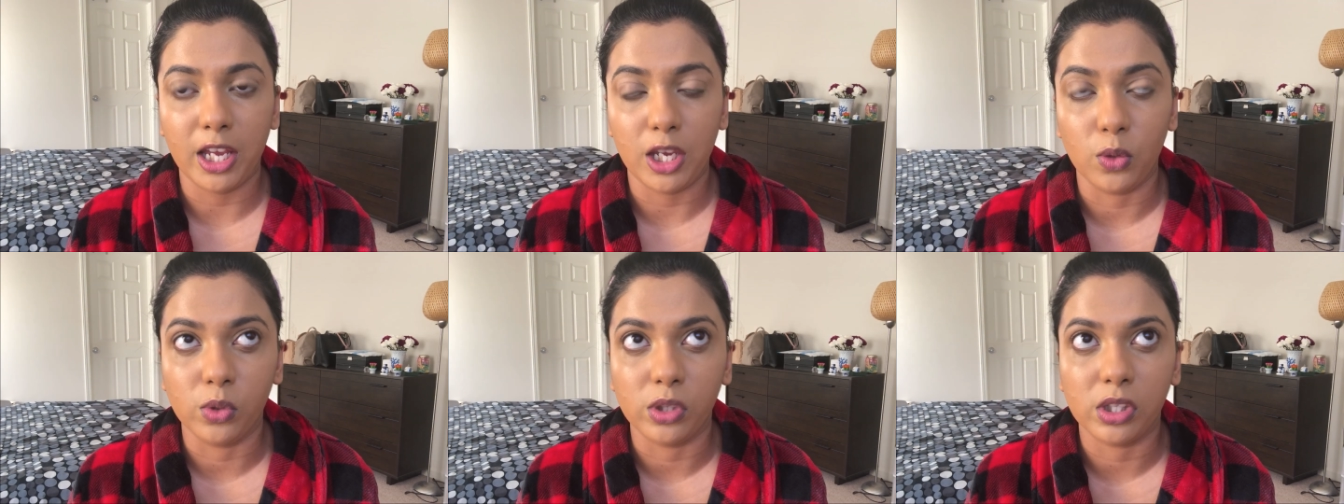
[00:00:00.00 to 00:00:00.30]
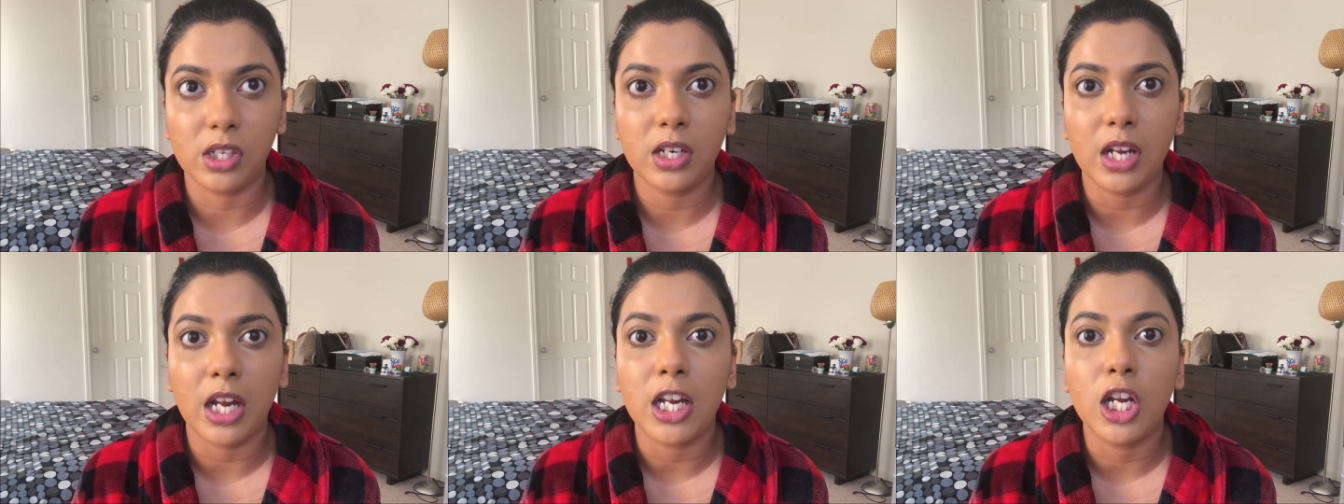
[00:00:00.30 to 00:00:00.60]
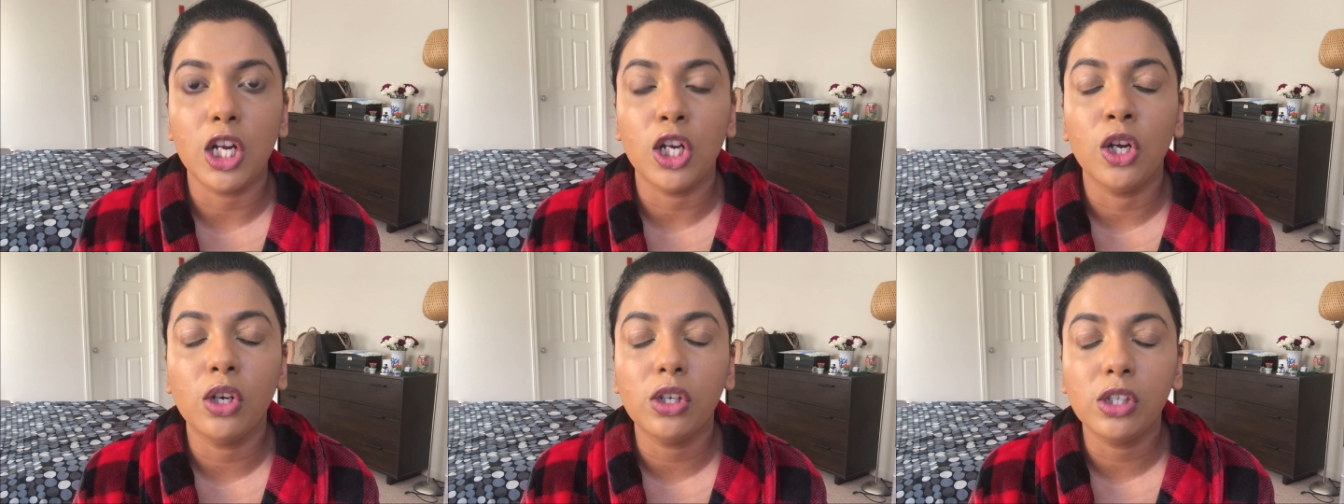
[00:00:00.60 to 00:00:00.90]
used it and
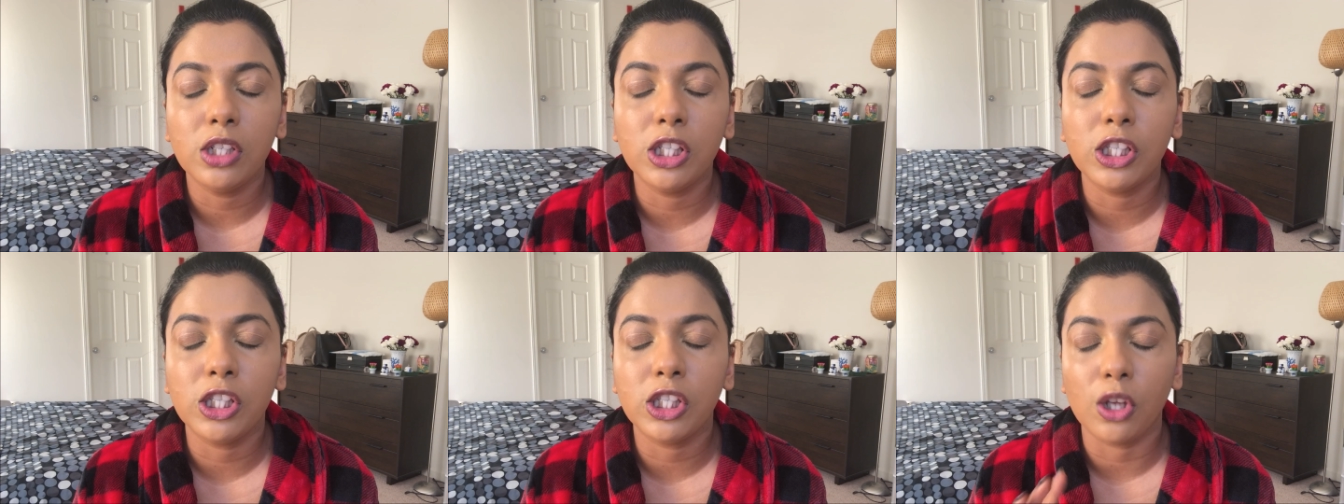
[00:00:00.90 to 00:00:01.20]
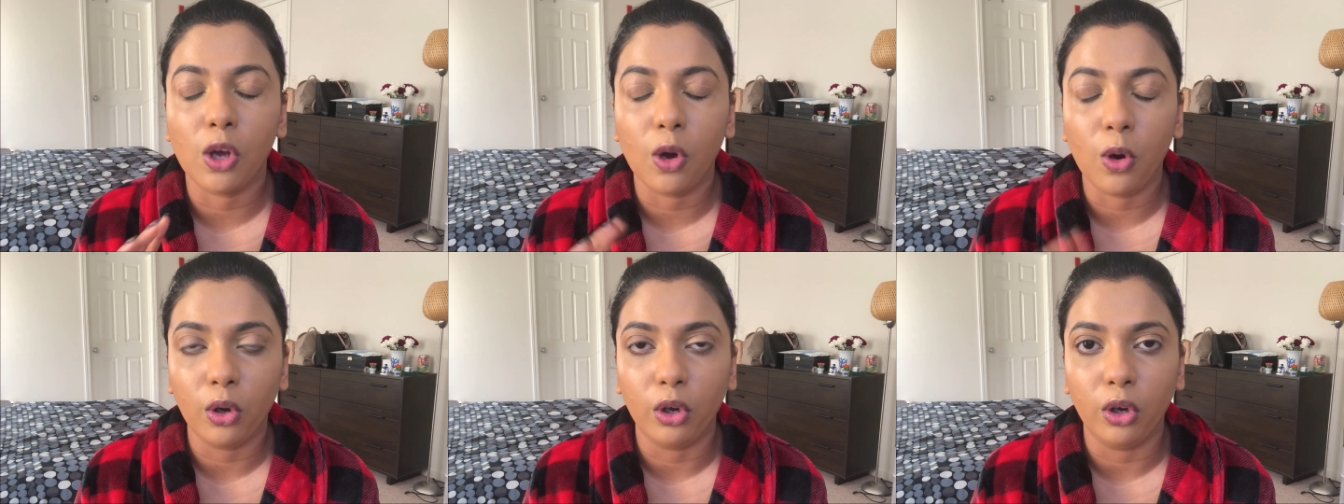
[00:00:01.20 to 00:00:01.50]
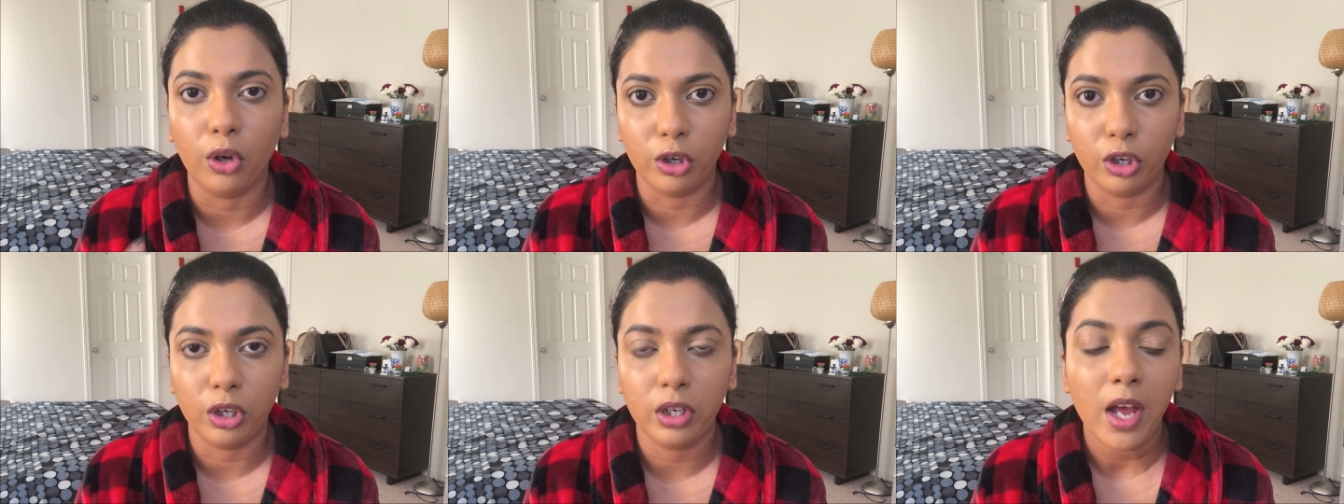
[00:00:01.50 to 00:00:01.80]
it looked so
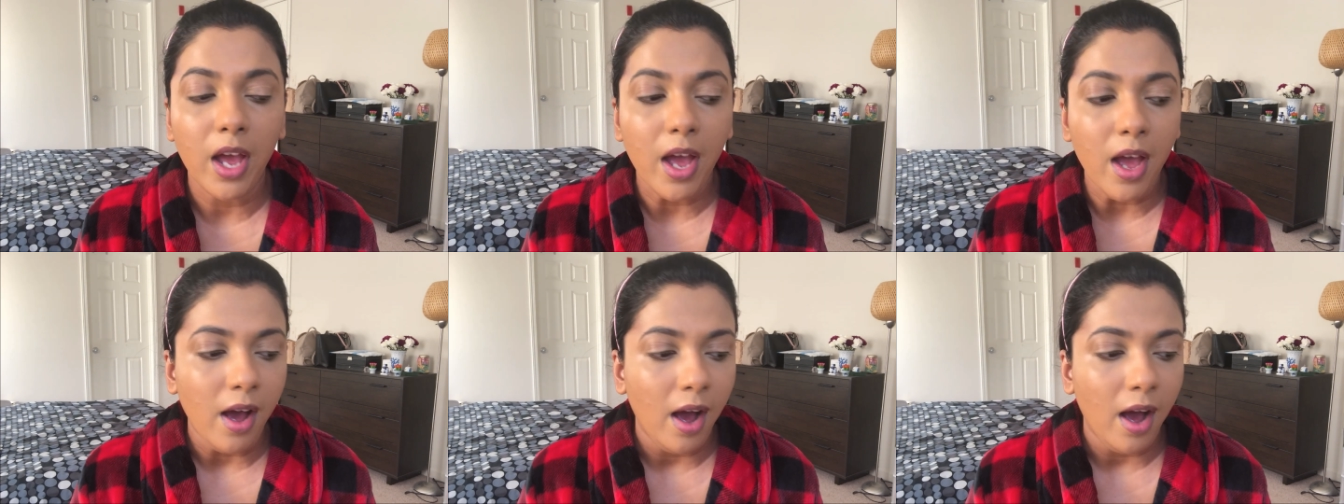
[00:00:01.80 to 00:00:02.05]
good